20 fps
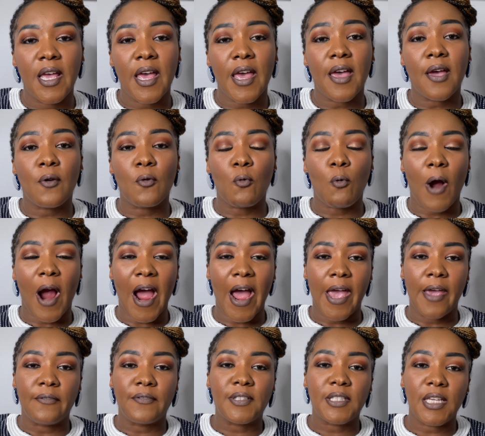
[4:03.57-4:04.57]

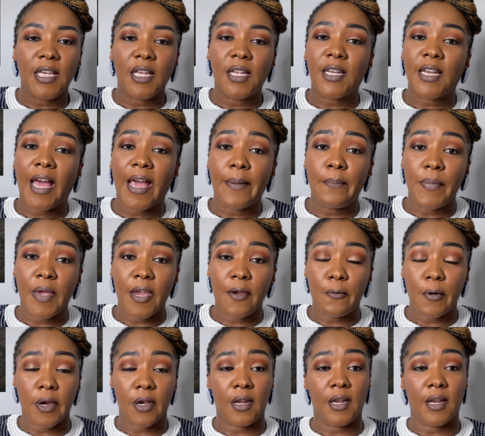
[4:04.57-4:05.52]
arrived in Liberia,